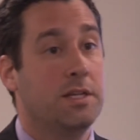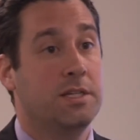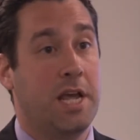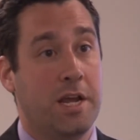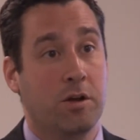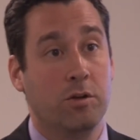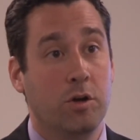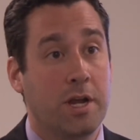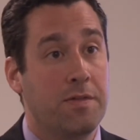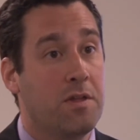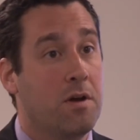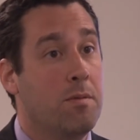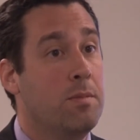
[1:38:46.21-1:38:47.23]
Take a look
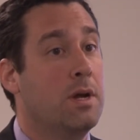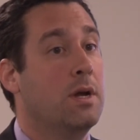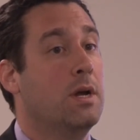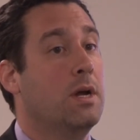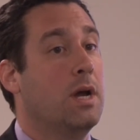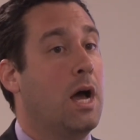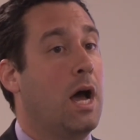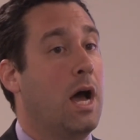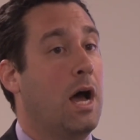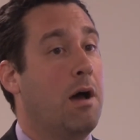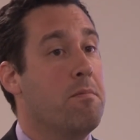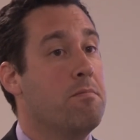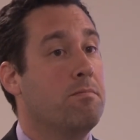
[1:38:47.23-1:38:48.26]
at them.
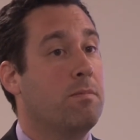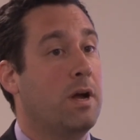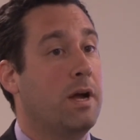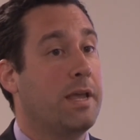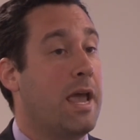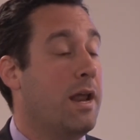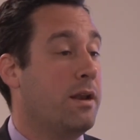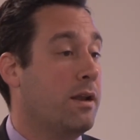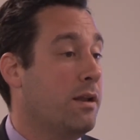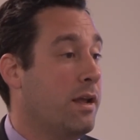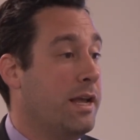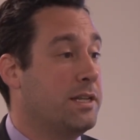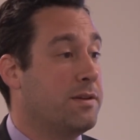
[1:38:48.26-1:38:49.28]
Again,
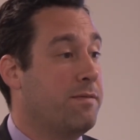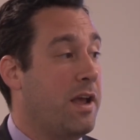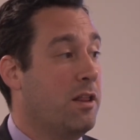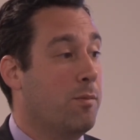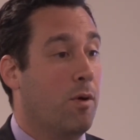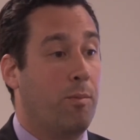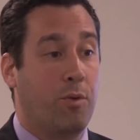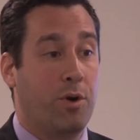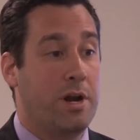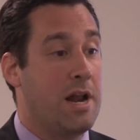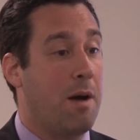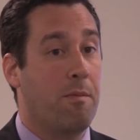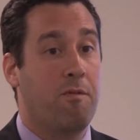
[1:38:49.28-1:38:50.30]
it's available. Print
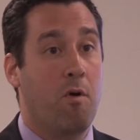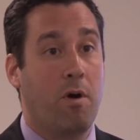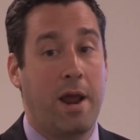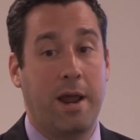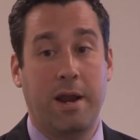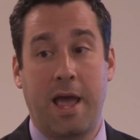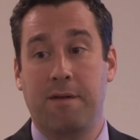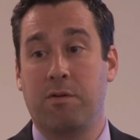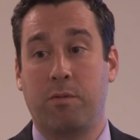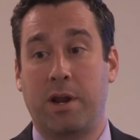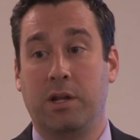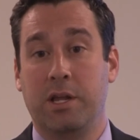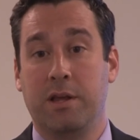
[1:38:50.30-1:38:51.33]
it out beforehand, have it
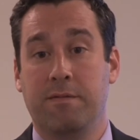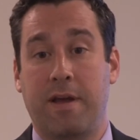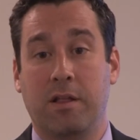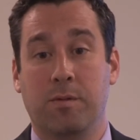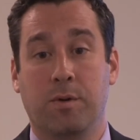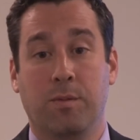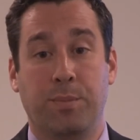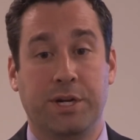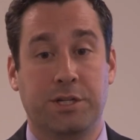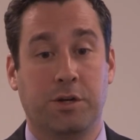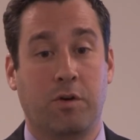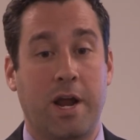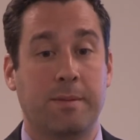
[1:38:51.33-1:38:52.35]
readily available.
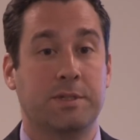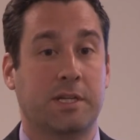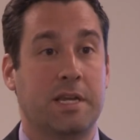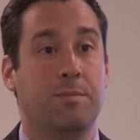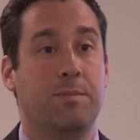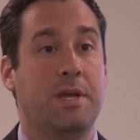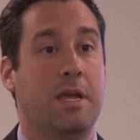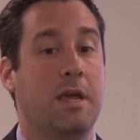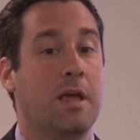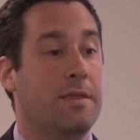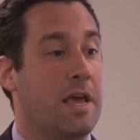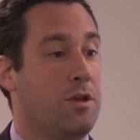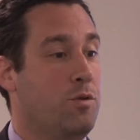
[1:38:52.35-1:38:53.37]
Pictograms can be
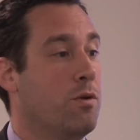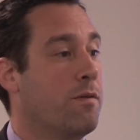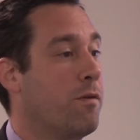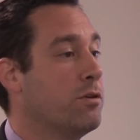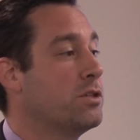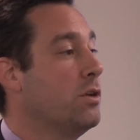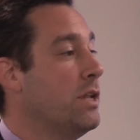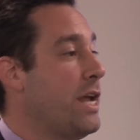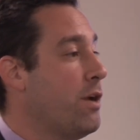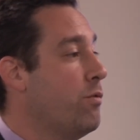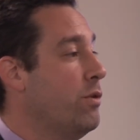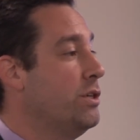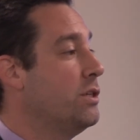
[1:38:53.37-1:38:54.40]
that universal
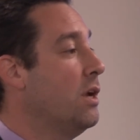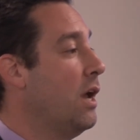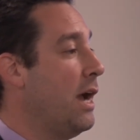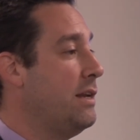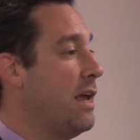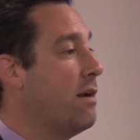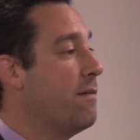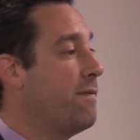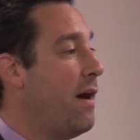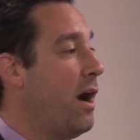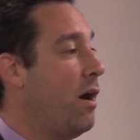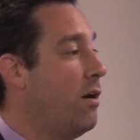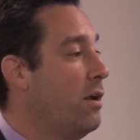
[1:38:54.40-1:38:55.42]
language
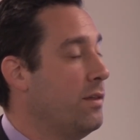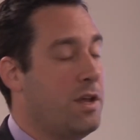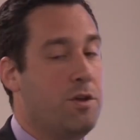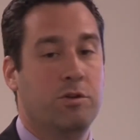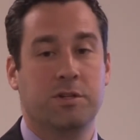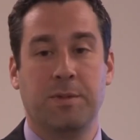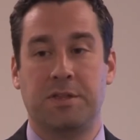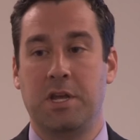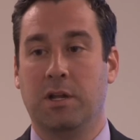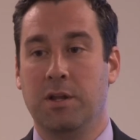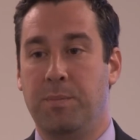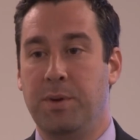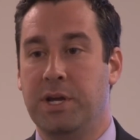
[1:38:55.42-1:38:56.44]
identifier. They use them at the
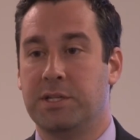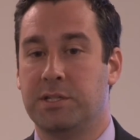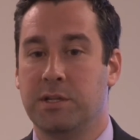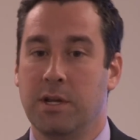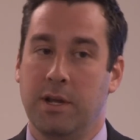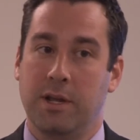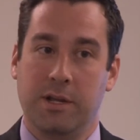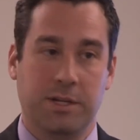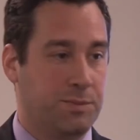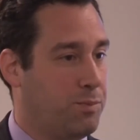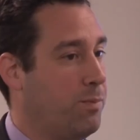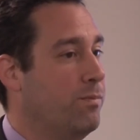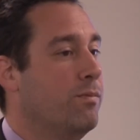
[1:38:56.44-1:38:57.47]
Olympics.
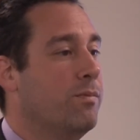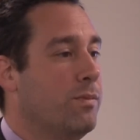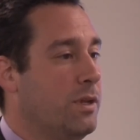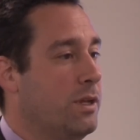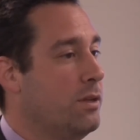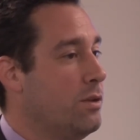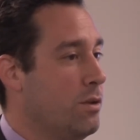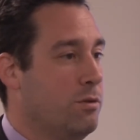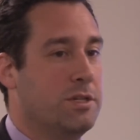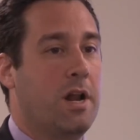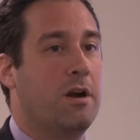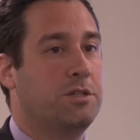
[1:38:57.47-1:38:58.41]
Use it at our